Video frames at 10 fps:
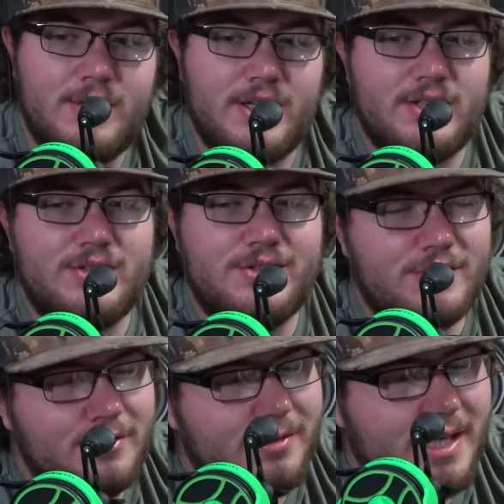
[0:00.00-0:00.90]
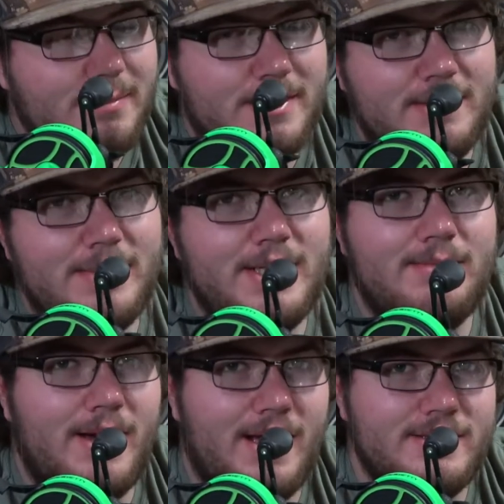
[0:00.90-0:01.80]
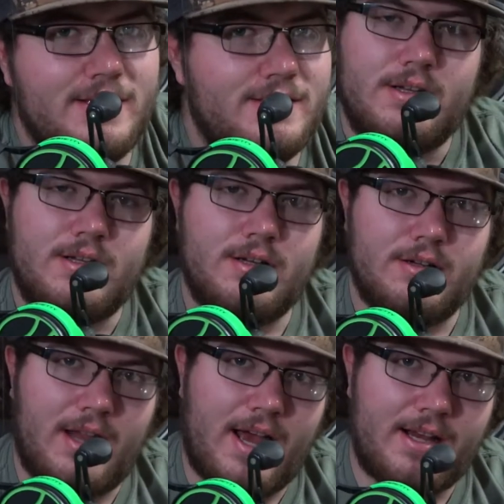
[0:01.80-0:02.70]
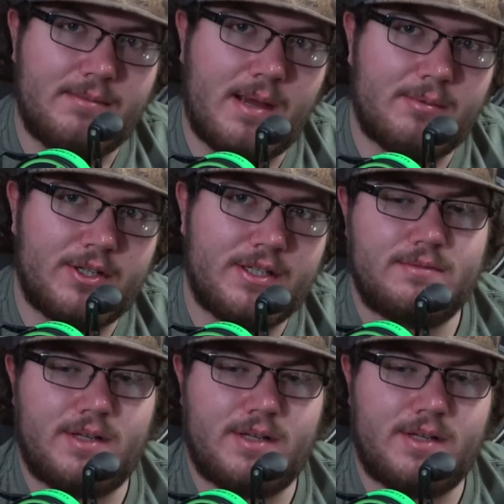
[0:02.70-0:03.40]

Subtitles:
but extremely minimizes your line memory